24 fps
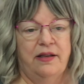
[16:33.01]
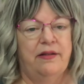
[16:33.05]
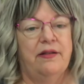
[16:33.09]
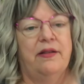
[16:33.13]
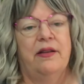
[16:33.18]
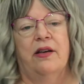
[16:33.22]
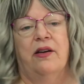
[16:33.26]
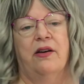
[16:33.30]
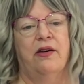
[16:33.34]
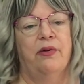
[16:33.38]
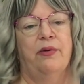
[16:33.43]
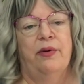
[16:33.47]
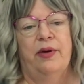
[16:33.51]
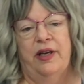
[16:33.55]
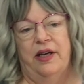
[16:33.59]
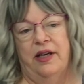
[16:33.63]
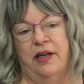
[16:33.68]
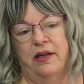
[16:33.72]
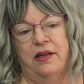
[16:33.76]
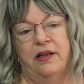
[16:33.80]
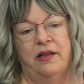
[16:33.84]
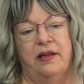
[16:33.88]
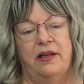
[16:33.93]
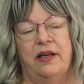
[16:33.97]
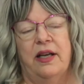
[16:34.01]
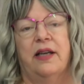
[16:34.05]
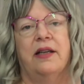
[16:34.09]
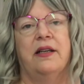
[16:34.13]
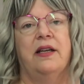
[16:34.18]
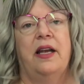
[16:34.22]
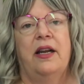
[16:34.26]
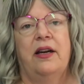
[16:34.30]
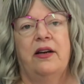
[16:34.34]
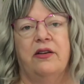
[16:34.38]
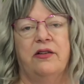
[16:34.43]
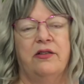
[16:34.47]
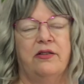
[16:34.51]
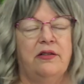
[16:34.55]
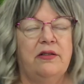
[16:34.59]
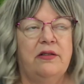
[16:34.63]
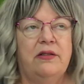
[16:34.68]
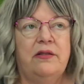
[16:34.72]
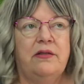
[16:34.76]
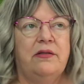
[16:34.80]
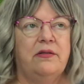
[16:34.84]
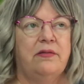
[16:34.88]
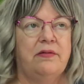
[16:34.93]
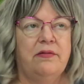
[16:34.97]
the Korean dictator
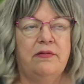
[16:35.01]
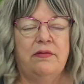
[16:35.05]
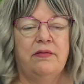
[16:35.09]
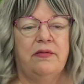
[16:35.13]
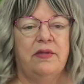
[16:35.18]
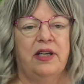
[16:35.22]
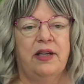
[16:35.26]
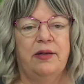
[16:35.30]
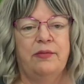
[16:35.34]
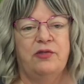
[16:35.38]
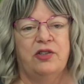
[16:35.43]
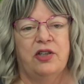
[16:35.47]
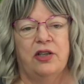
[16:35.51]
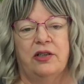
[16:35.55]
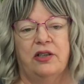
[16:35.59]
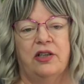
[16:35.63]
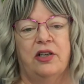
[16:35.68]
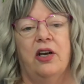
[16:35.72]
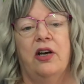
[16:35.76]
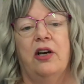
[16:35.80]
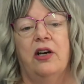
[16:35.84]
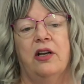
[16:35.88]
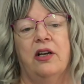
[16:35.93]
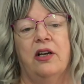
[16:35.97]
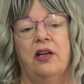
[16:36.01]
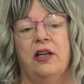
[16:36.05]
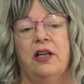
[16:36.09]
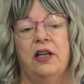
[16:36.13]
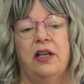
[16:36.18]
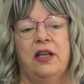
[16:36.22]
Kim Jong-un,